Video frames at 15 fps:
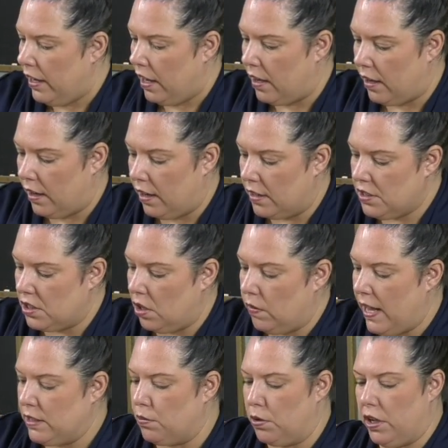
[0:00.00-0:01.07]
So
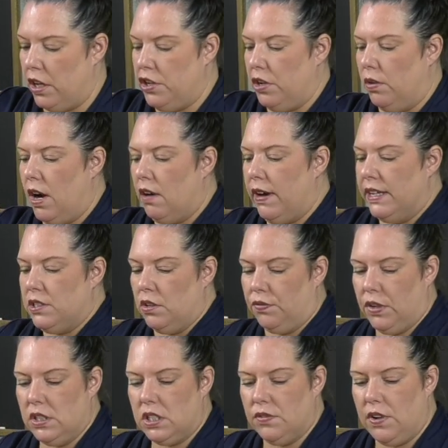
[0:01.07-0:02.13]
that's what we're going to do. All right, so
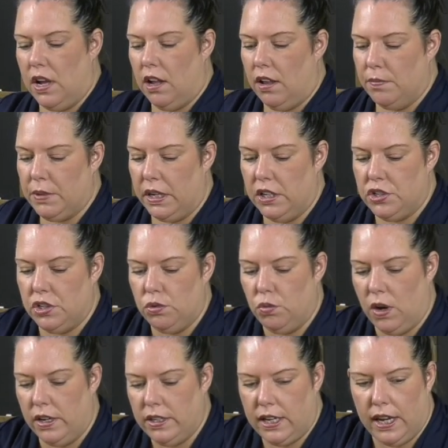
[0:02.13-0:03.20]
first of all, I'm going to do
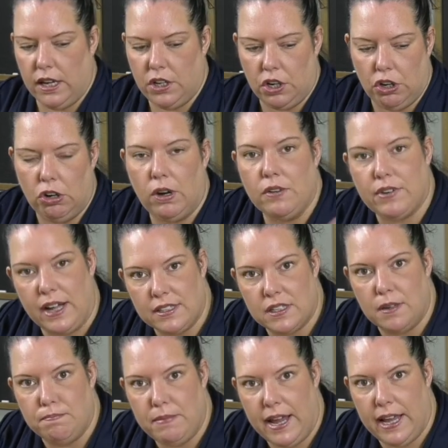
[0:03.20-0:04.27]
1 ginkgo. I've got
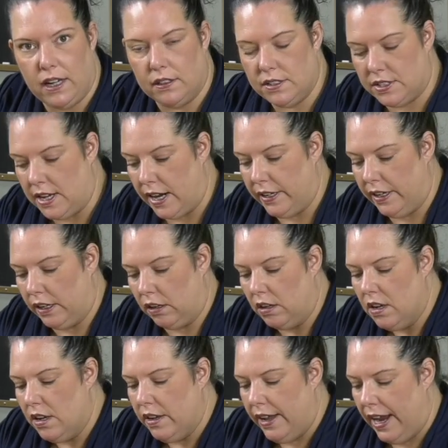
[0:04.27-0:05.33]
some made on the side
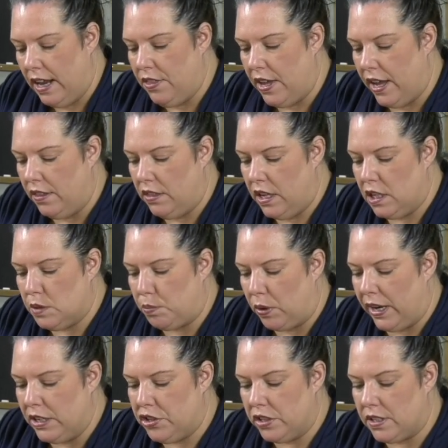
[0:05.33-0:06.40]
here. And then these
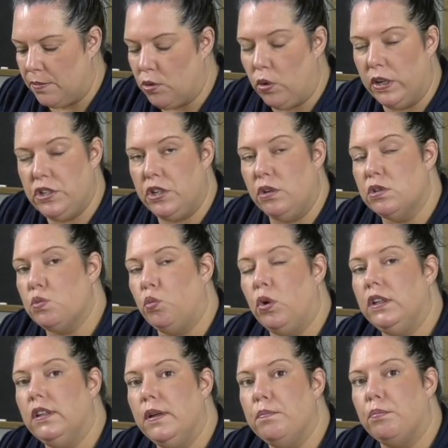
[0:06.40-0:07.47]
branches, I'm going to use
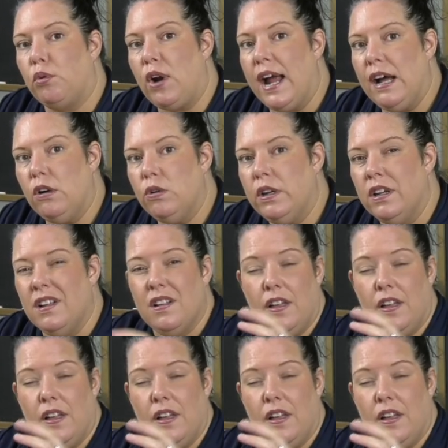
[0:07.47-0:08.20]
woodland brown.